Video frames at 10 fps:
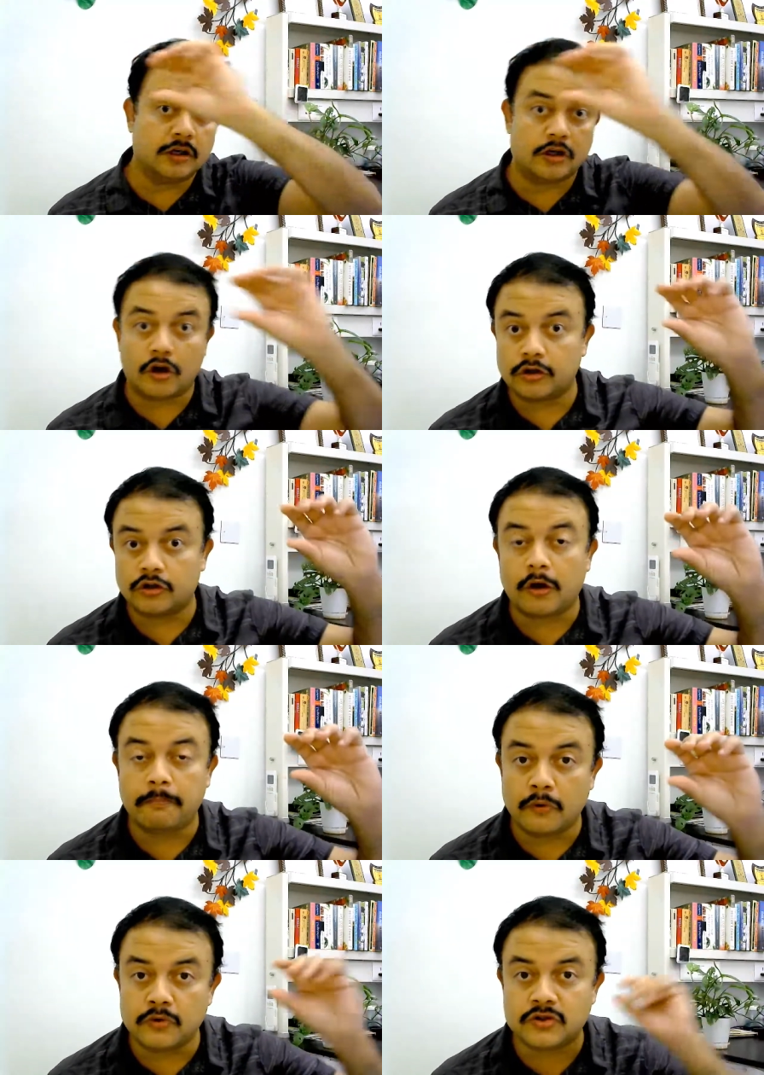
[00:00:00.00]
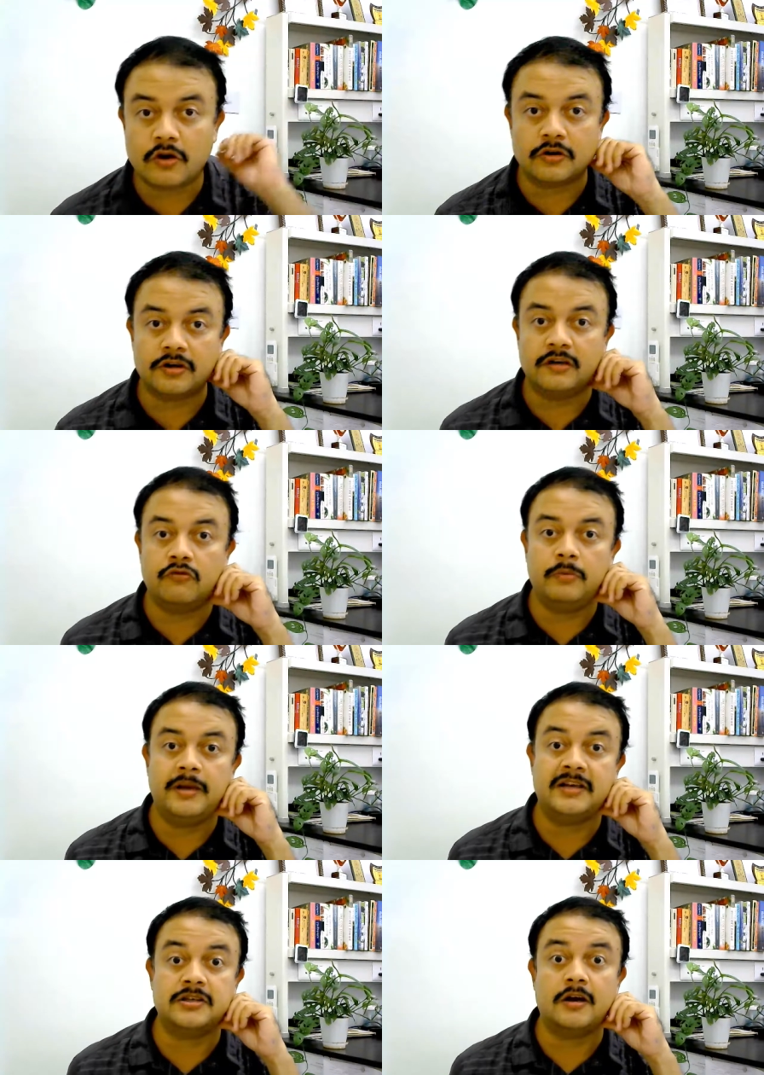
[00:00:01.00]
topmost continent would be
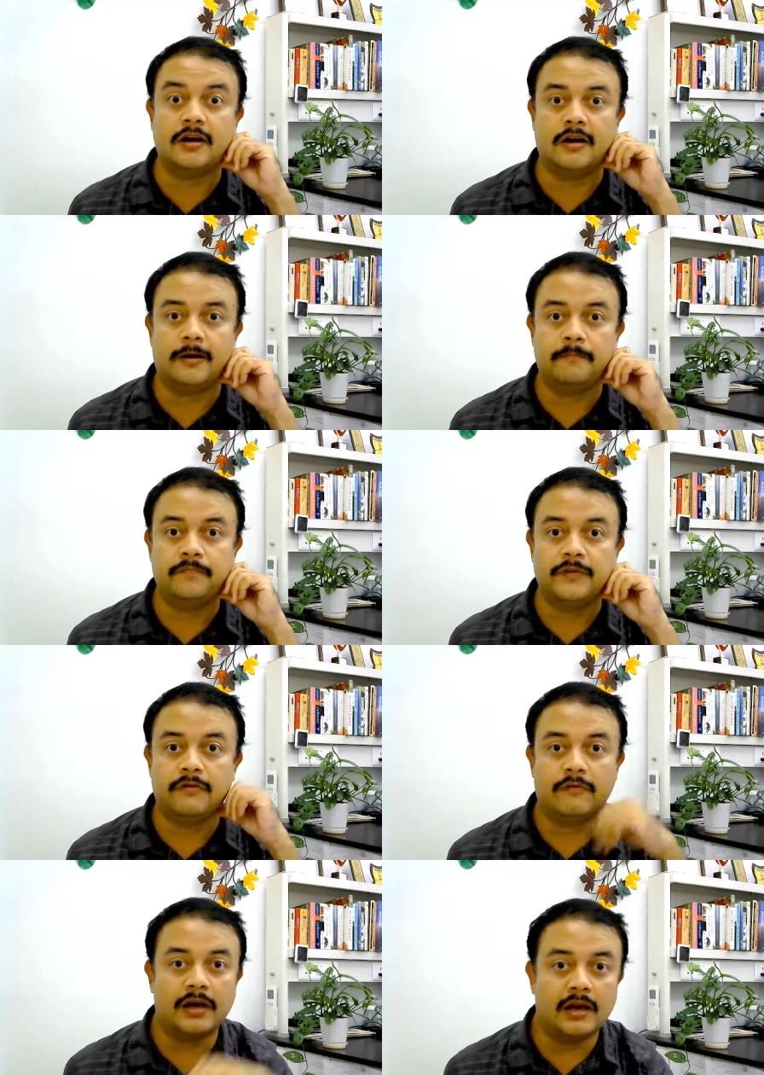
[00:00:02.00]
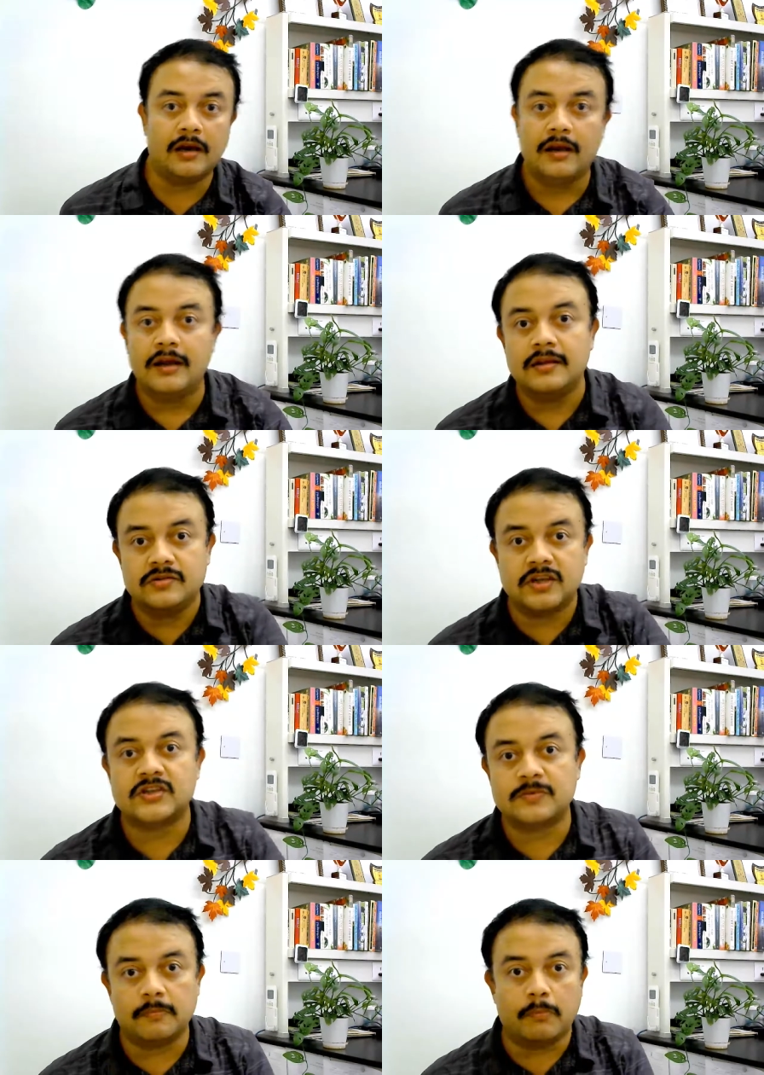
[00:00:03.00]
Antarctica, while
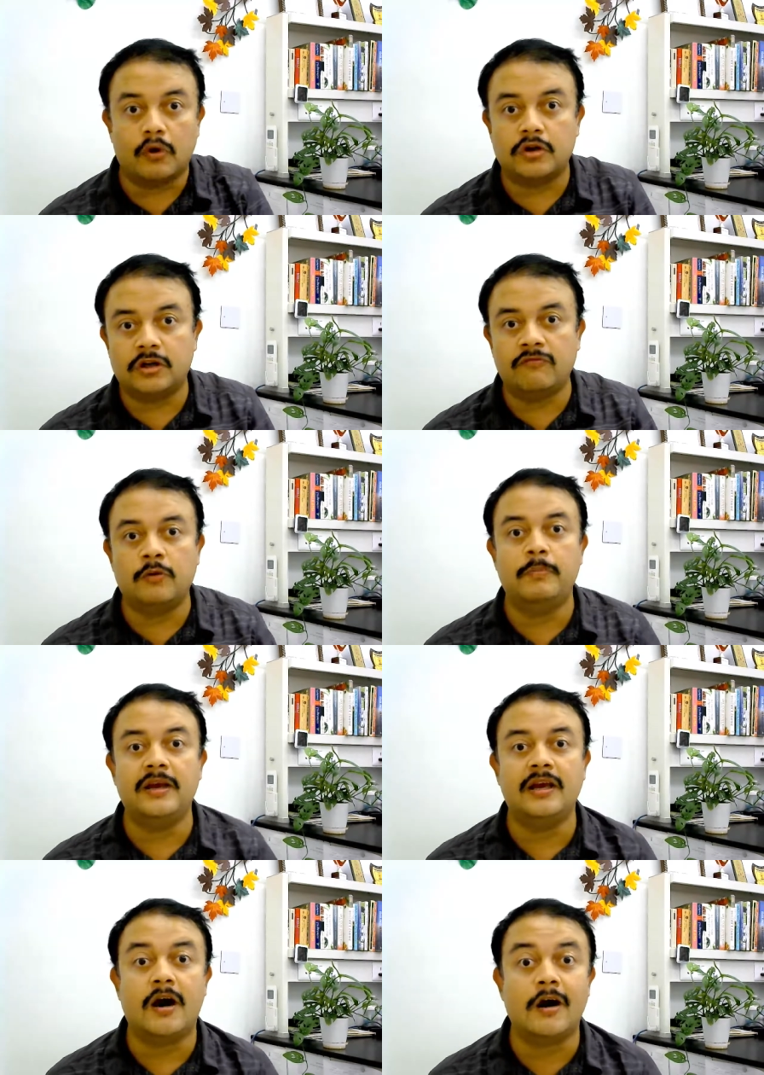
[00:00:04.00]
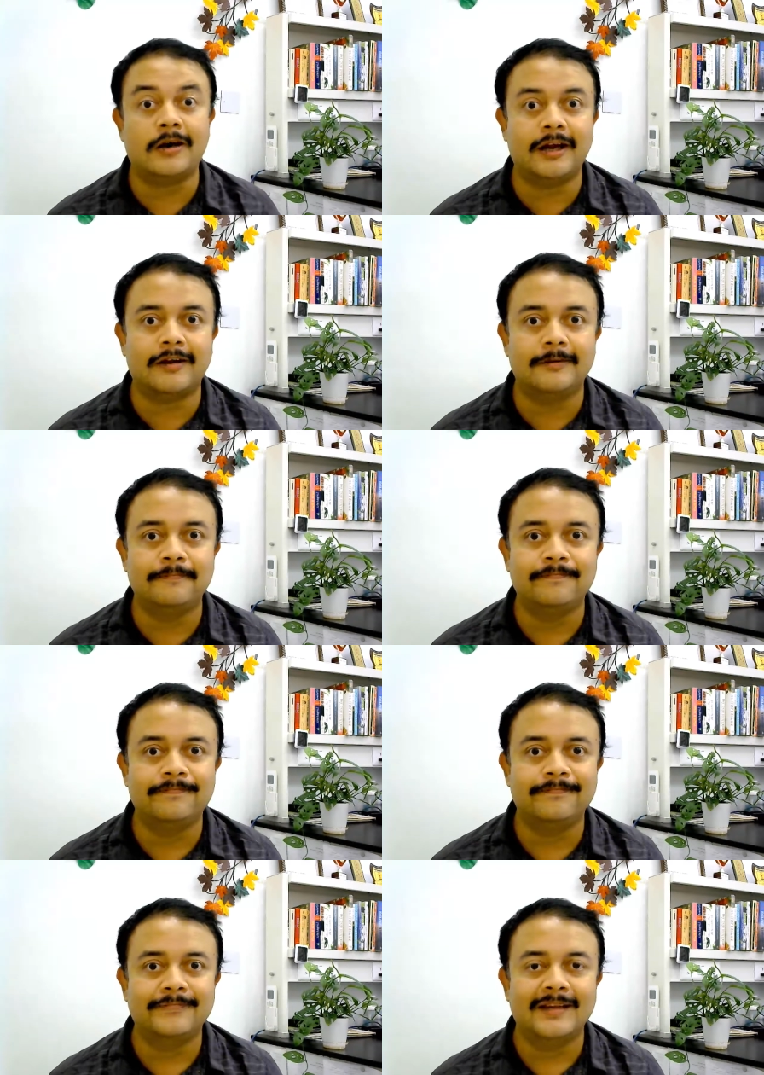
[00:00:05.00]
just bottom would be Arctic.
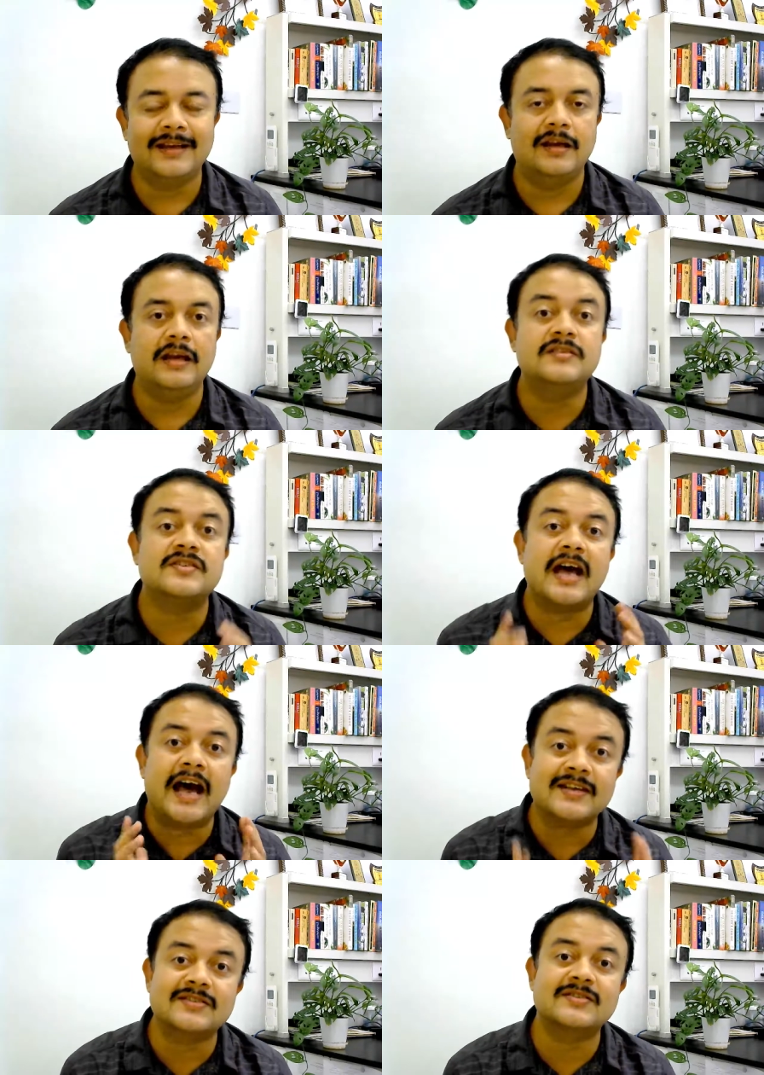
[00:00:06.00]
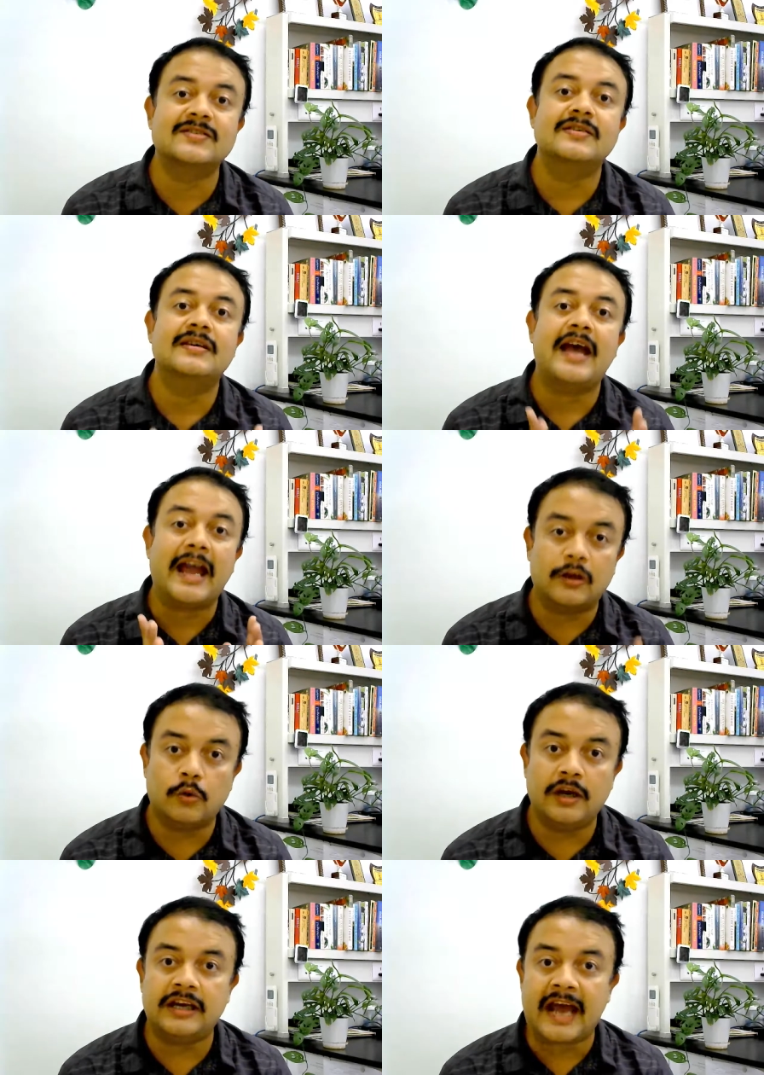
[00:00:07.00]
It's as
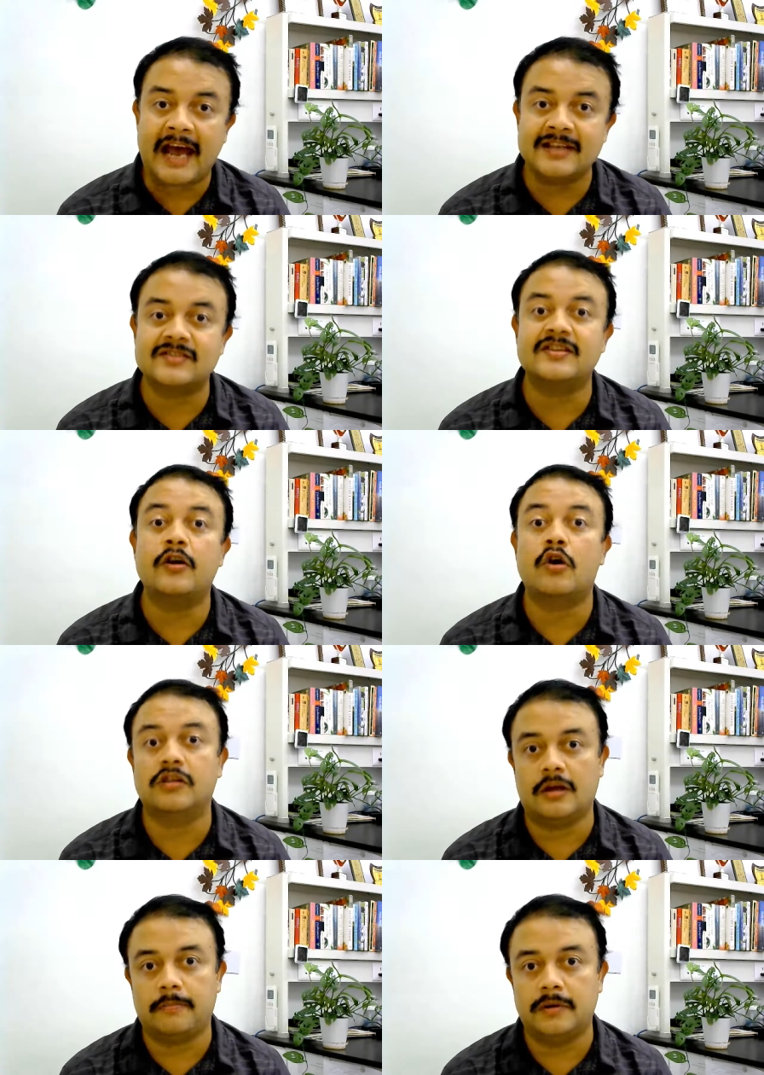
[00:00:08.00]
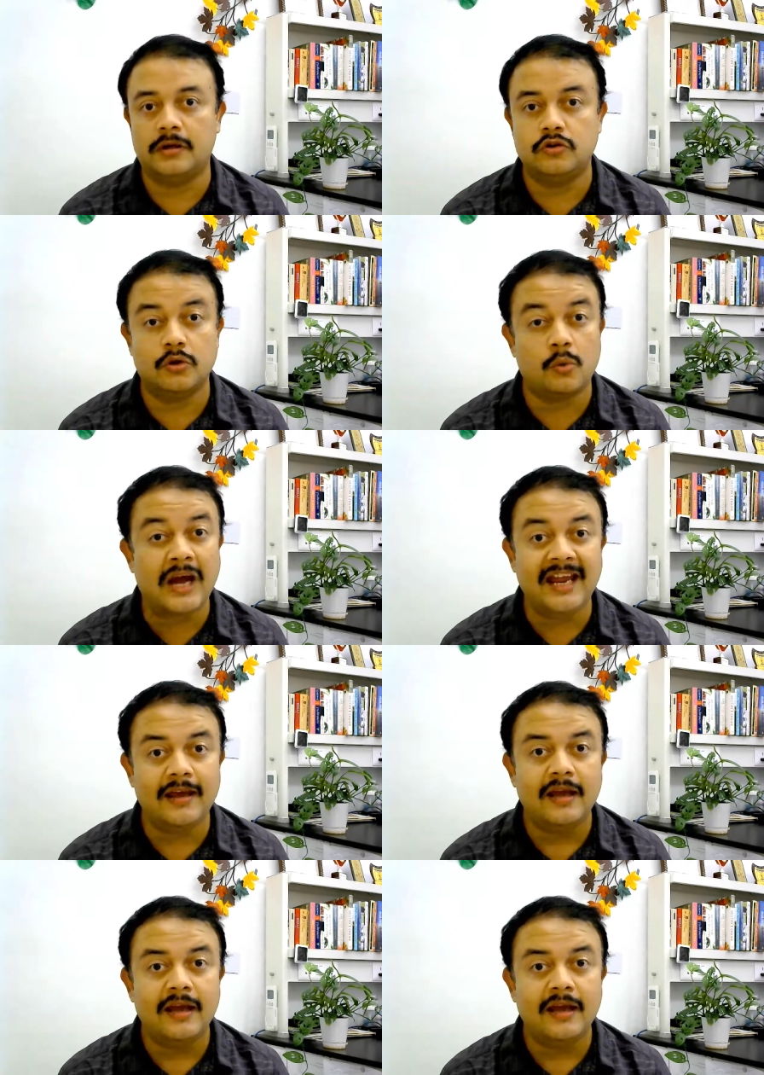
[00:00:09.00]
accurate as the north up. You know why?